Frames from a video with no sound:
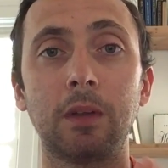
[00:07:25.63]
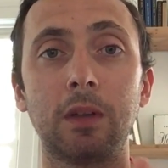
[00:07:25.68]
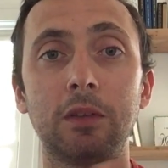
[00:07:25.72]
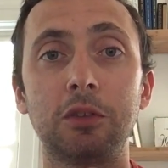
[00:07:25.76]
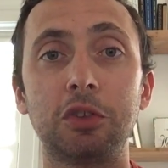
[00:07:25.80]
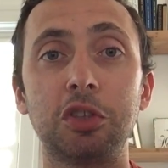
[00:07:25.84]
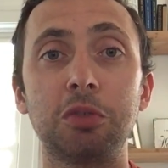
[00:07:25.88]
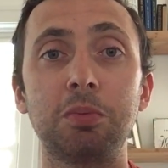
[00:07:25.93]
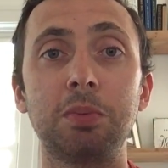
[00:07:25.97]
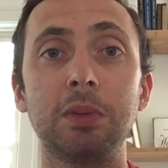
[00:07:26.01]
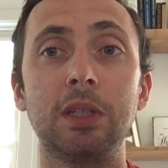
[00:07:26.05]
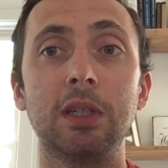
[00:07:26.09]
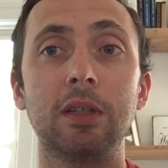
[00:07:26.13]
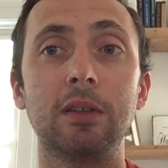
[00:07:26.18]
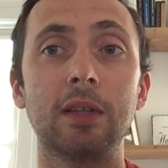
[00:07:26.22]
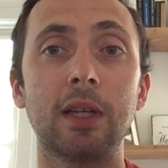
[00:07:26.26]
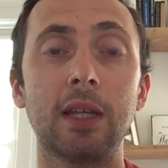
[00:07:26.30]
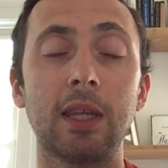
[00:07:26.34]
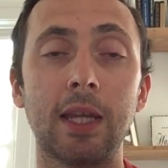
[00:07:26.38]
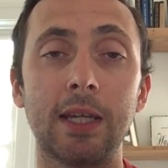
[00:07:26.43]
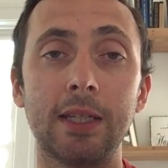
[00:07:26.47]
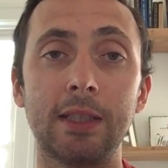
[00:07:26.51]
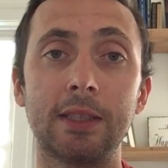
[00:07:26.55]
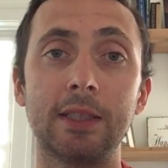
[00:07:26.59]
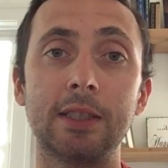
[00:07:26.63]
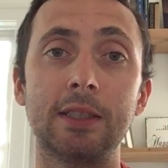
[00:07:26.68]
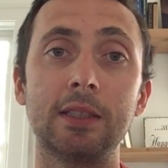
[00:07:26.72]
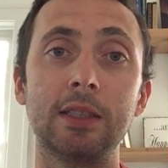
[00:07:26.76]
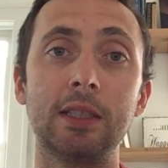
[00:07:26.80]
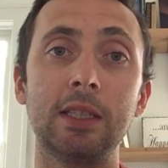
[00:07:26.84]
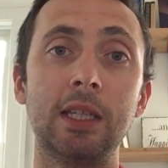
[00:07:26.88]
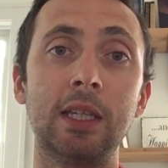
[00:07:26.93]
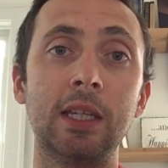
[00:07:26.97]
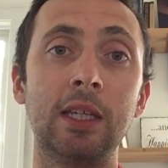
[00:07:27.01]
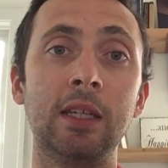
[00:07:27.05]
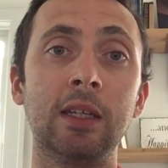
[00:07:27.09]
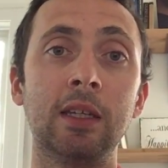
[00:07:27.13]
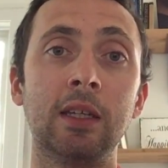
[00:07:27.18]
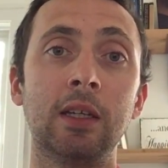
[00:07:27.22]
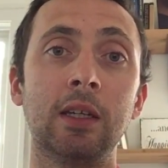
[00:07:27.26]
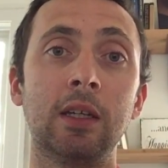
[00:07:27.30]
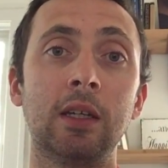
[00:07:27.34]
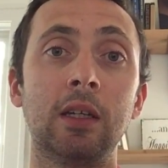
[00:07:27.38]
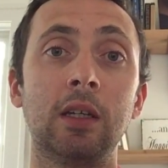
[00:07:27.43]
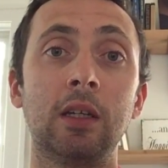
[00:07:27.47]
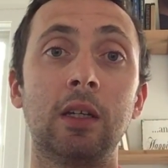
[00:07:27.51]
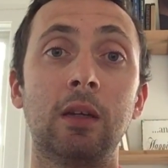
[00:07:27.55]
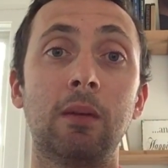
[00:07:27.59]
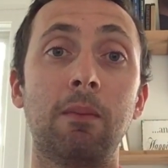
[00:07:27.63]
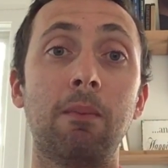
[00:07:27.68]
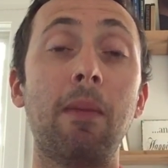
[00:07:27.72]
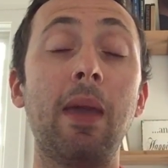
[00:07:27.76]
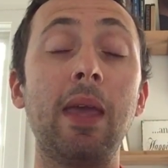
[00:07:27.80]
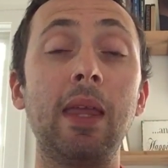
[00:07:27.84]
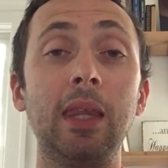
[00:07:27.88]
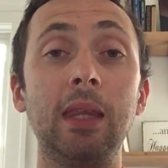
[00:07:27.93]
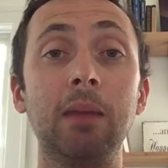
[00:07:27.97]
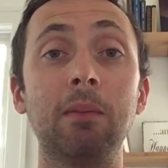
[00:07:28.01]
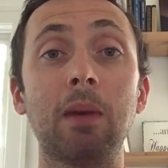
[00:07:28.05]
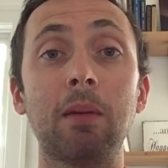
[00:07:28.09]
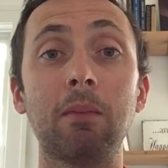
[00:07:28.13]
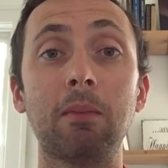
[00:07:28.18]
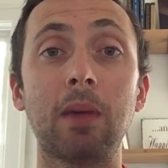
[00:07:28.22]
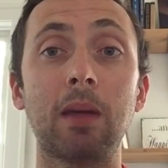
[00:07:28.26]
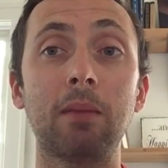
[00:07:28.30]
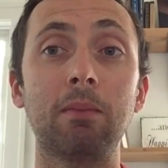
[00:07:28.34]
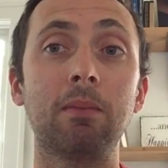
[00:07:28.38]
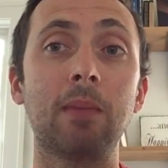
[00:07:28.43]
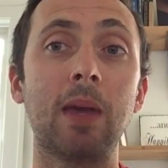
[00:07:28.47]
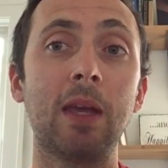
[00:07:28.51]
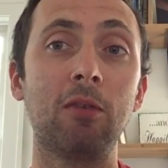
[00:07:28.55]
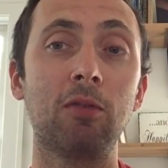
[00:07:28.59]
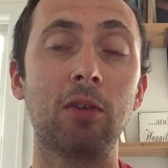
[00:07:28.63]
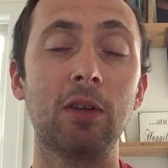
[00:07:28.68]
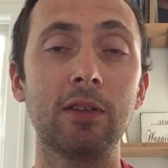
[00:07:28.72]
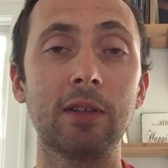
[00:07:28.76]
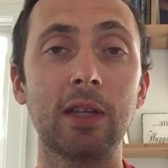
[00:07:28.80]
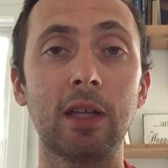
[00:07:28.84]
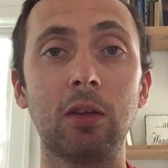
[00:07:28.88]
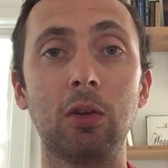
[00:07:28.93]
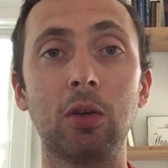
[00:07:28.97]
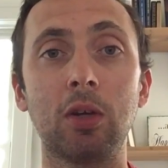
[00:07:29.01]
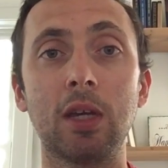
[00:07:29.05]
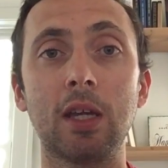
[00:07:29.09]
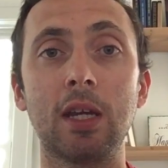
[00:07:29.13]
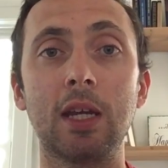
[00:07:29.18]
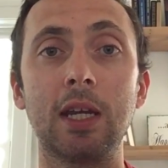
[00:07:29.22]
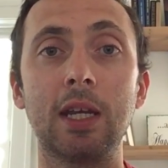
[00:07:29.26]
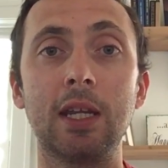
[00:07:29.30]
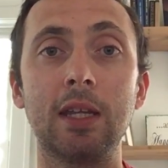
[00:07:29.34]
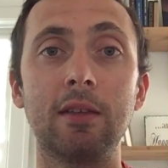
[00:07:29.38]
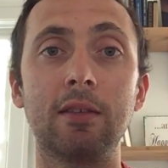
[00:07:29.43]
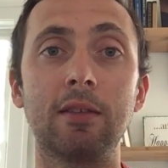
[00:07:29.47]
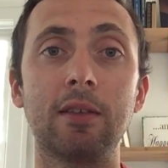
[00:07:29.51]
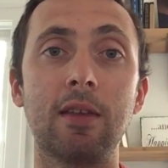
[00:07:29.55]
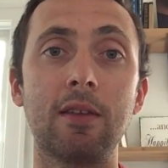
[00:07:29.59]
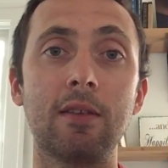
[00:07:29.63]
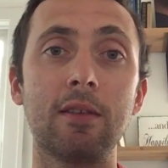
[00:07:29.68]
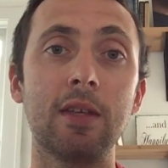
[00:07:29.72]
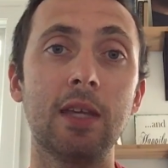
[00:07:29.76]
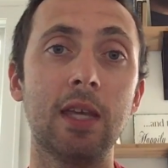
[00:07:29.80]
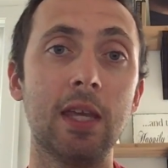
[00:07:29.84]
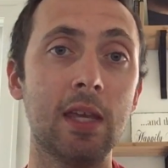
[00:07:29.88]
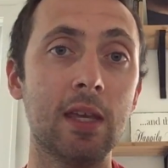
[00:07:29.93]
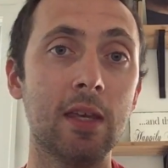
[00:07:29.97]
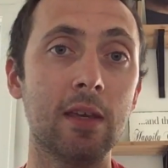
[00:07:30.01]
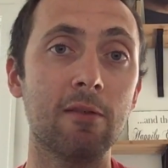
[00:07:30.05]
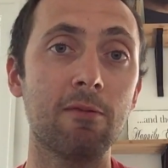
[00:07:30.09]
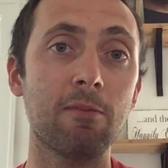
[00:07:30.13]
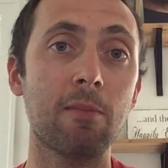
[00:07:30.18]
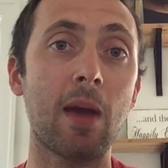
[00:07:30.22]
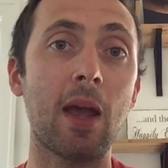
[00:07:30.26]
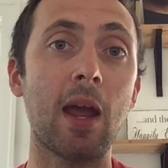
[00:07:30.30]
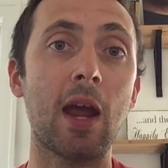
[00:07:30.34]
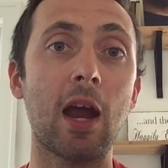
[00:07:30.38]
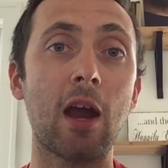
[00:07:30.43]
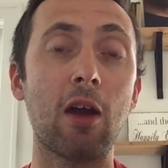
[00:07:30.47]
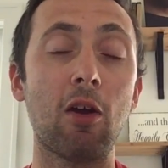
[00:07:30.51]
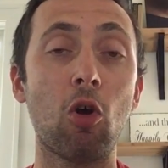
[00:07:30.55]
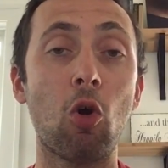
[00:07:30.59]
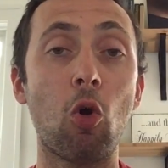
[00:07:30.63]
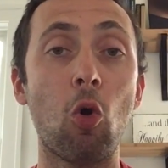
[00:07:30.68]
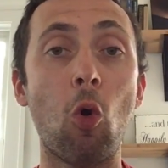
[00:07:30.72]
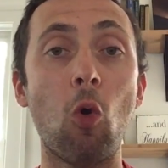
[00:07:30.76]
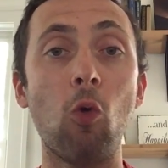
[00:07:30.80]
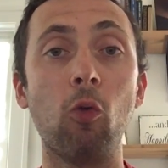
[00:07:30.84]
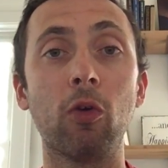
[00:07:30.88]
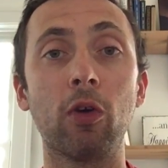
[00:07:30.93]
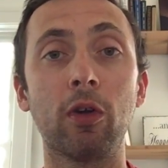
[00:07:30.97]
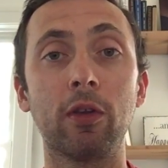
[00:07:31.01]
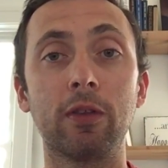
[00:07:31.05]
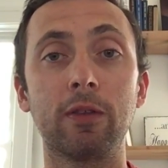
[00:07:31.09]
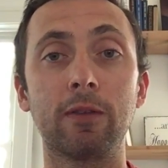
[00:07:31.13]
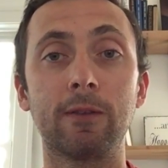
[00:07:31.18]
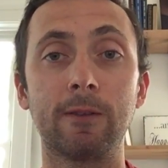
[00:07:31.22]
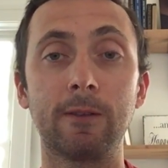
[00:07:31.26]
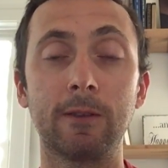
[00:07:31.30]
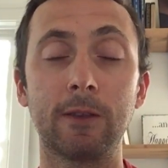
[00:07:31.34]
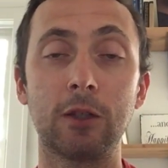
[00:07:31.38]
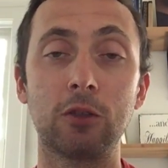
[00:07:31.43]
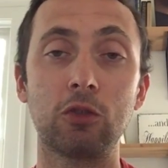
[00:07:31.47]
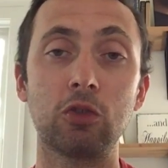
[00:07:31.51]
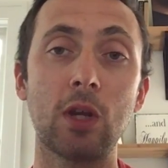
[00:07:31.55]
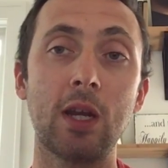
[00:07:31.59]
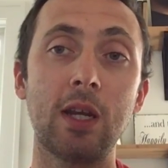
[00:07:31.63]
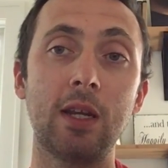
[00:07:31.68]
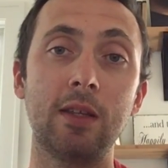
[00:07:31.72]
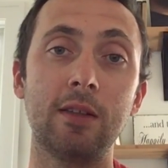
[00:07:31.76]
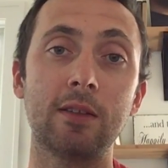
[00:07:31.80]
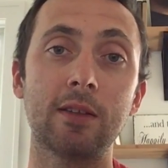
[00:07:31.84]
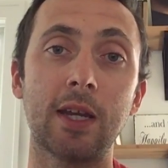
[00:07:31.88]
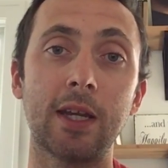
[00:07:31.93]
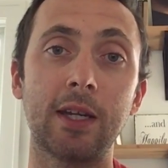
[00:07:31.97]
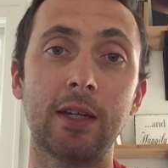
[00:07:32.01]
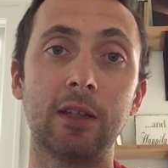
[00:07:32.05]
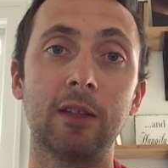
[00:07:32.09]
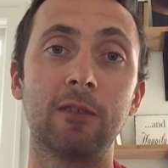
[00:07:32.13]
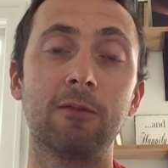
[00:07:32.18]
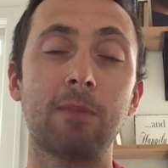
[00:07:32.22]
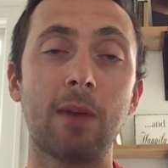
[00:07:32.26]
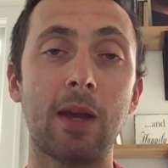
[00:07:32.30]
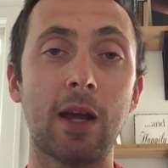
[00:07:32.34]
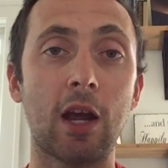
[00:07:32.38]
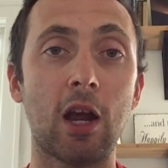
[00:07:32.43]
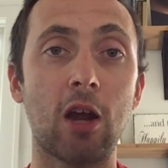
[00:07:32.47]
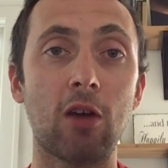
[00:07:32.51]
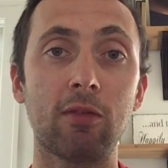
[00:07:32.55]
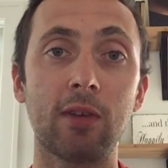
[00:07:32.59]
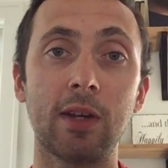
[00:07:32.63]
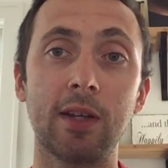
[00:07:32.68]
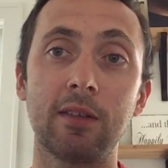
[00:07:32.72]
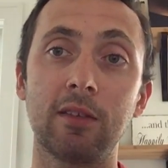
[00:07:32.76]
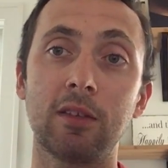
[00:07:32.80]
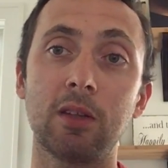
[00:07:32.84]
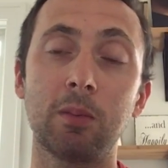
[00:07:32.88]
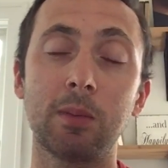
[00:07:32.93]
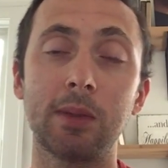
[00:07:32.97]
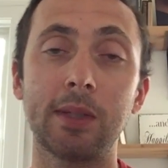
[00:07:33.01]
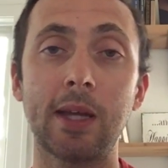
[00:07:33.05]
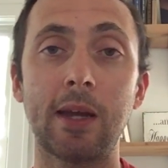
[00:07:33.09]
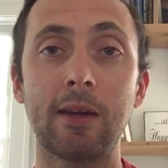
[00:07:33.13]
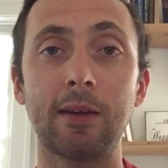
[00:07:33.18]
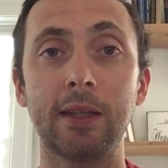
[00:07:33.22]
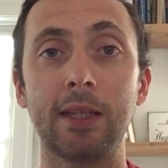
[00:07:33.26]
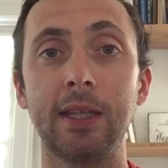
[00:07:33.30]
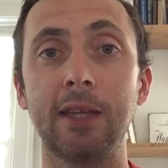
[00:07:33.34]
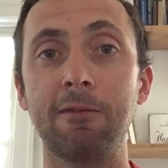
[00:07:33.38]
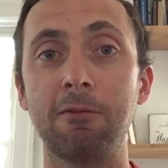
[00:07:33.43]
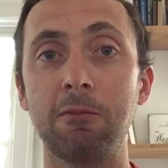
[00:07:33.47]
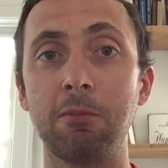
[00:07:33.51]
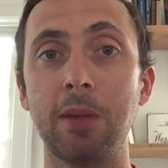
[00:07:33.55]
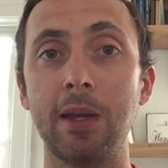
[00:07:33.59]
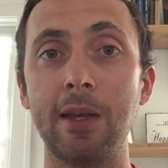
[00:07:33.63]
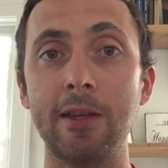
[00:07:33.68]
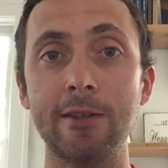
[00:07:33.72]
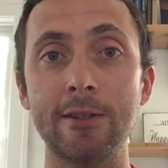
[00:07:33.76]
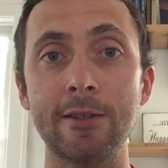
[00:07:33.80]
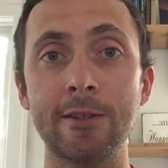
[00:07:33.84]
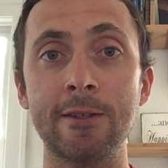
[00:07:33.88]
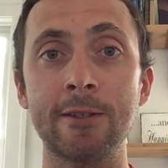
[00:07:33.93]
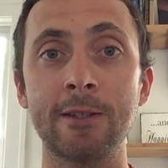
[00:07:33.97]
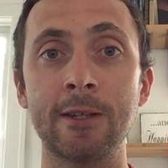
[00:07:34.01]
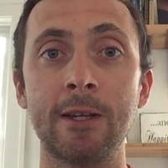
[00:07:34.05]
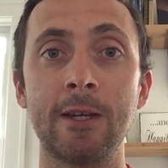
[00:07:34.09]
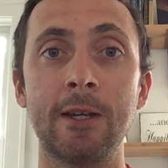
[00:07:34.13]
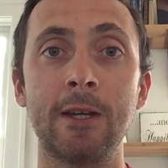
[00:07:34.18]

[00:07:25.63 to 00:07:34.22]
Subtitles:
just because I like to see, mainly my main reason I look at it is to see if my heart, over the training cycle, if my heart rate's coming down at given paces,